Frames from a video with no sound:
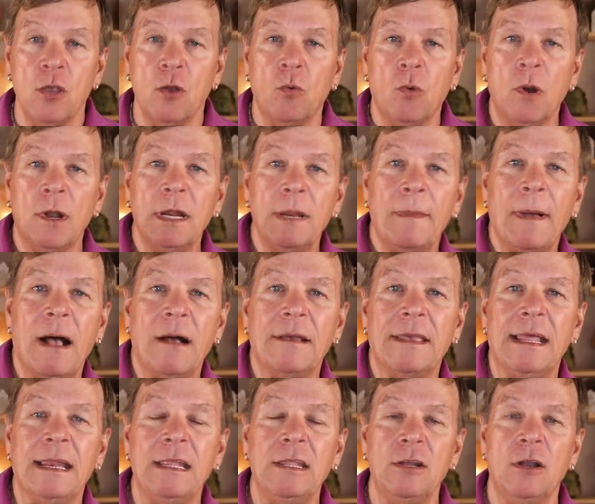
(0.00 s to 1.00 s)
you're worried about
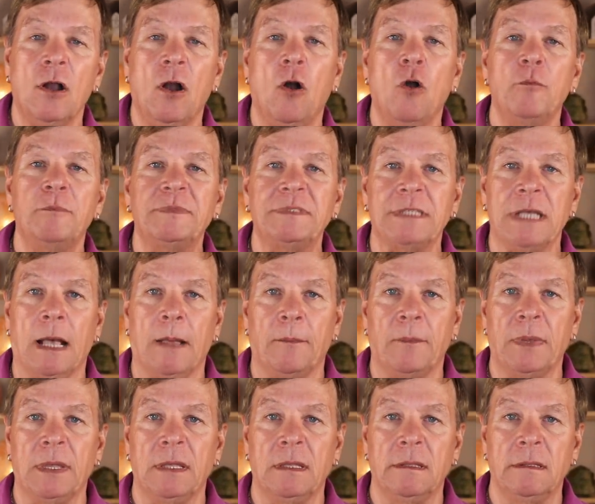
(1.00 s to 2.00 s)
getting your hopes
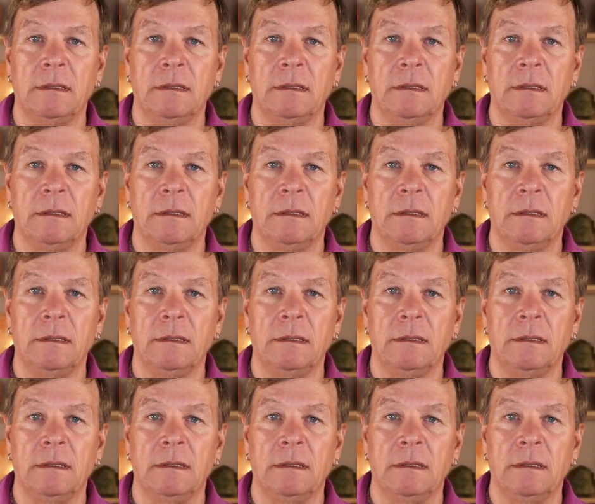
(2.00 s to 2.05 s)
up.